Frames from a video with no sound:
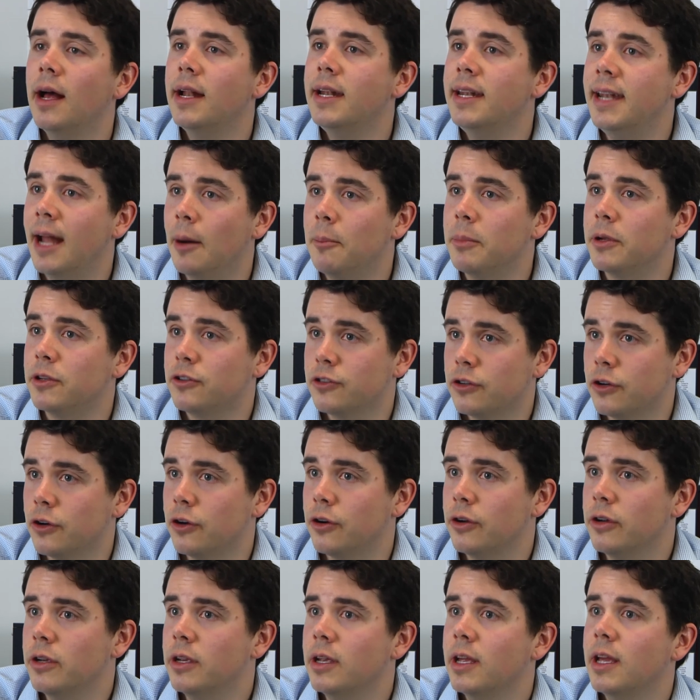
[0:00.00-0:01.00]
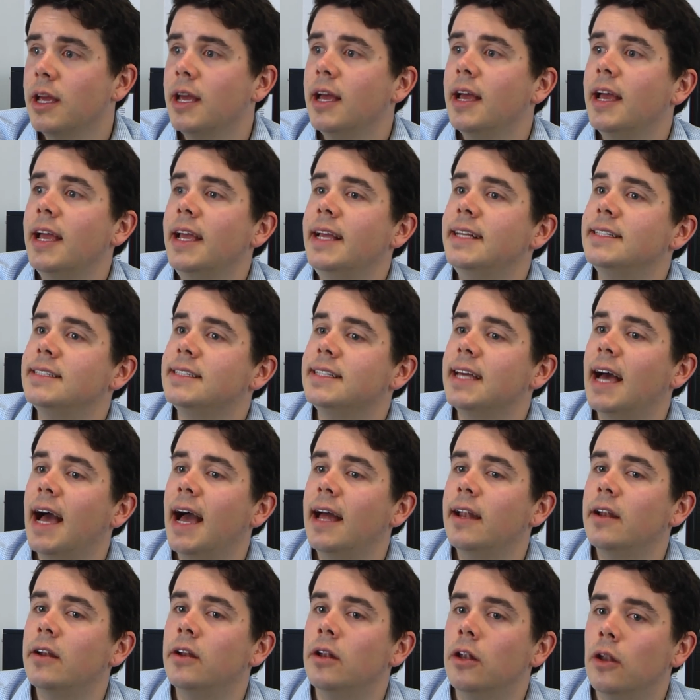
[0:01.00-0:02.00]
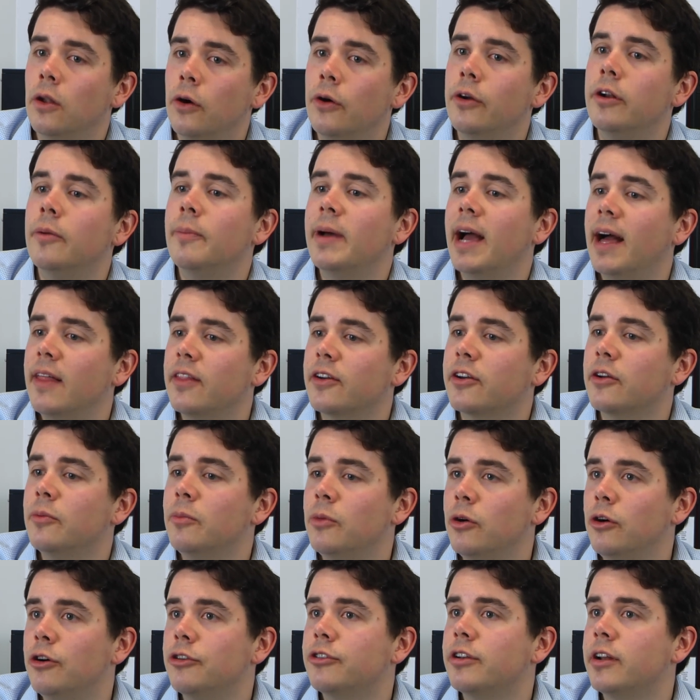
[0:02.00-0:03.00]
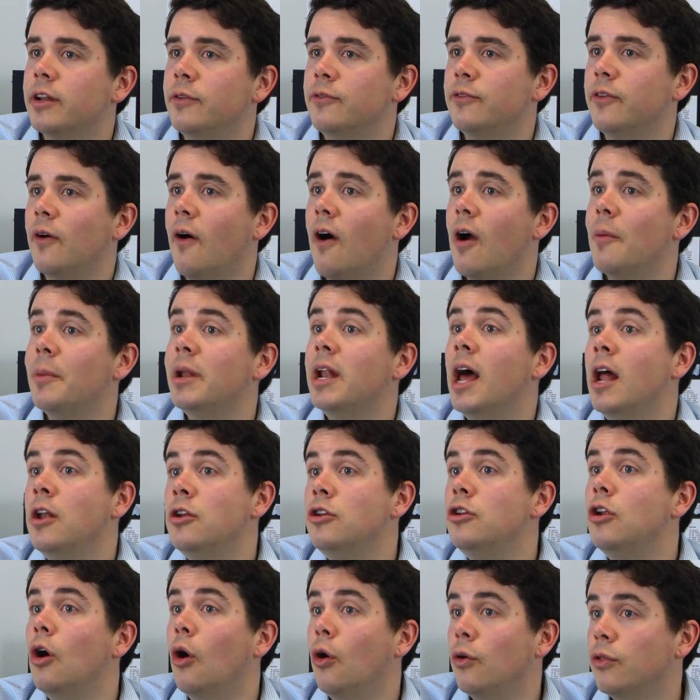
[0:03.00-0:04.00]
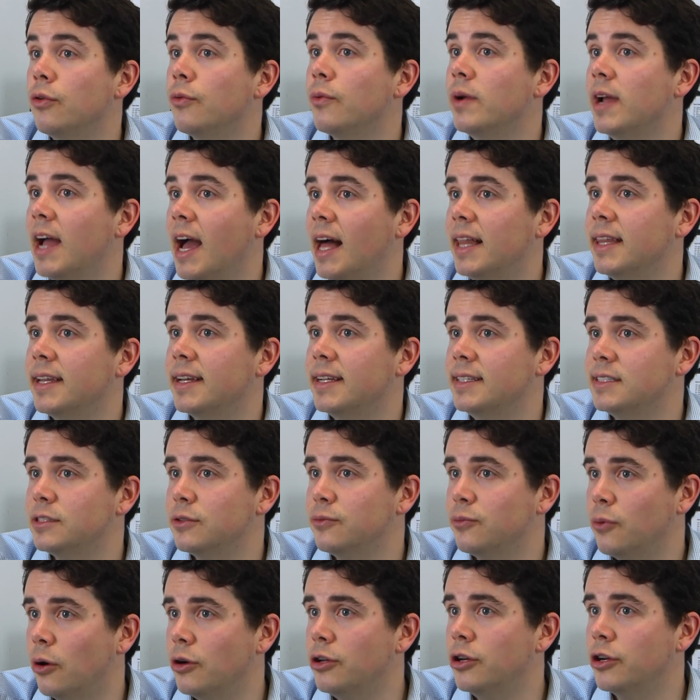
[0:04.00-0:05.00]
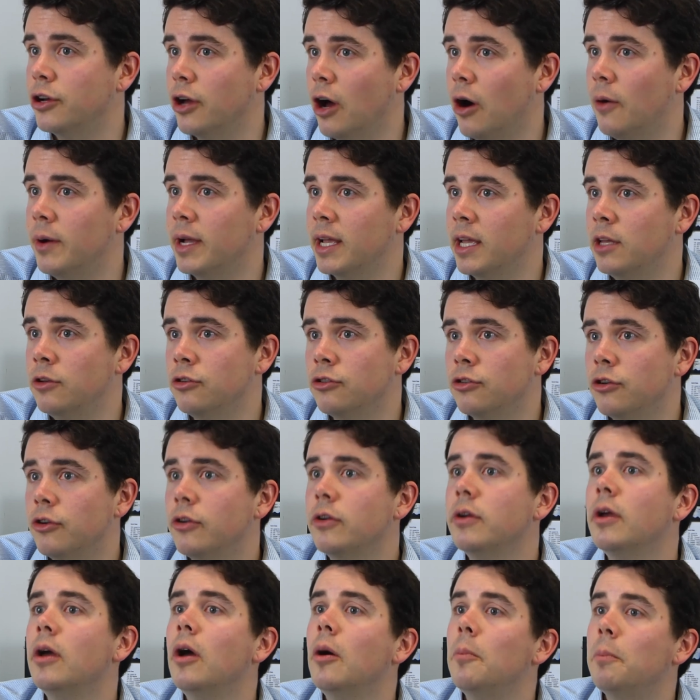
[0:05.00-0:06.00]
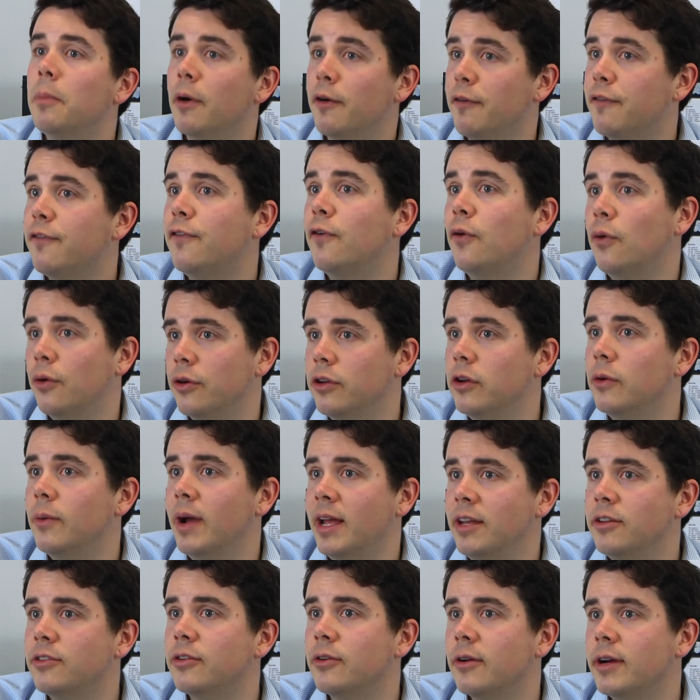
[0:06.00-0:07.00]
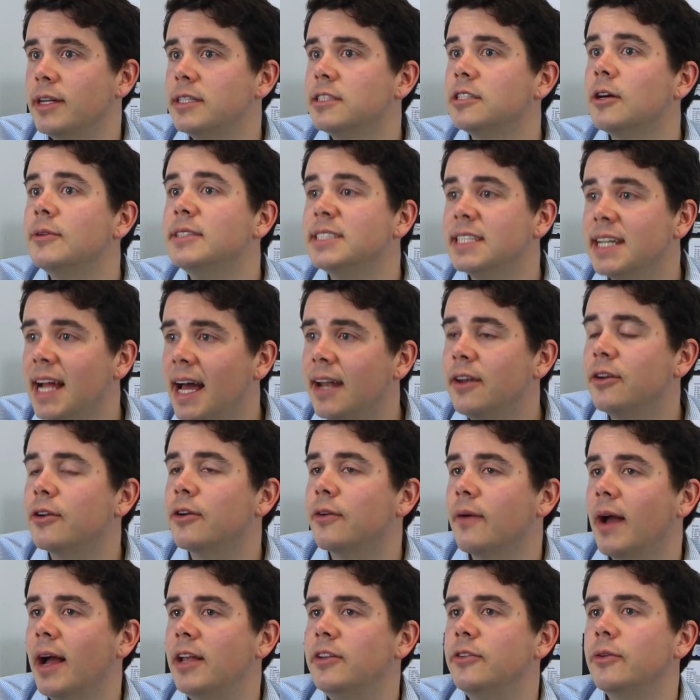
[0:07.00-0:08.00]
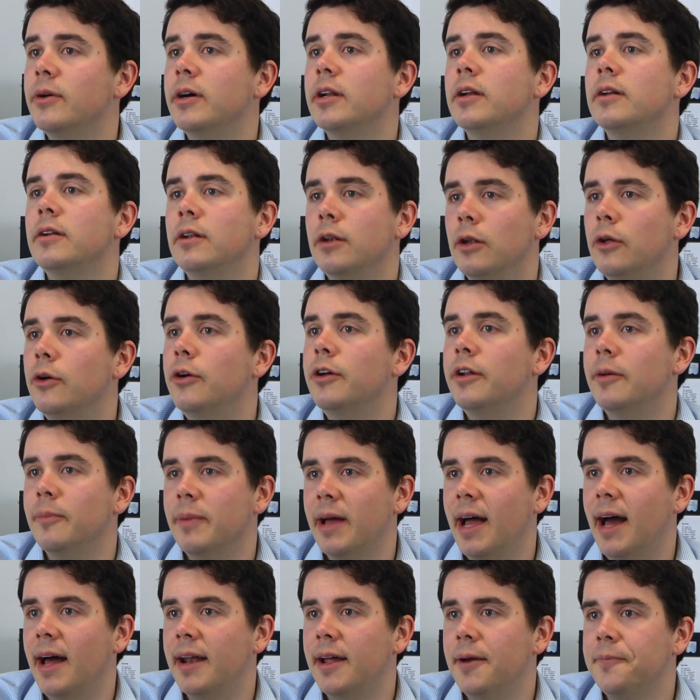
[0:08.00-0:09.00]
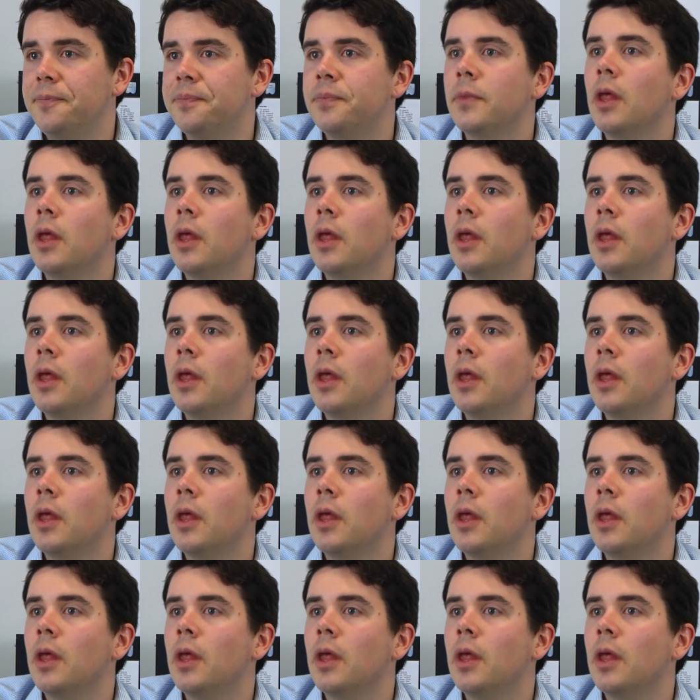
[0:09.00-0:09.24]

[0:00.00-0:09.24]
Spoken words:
Number two is that learn about the commercial environment and know the realities of what you're going into before you enter it. So as an undergraduate, learn about it.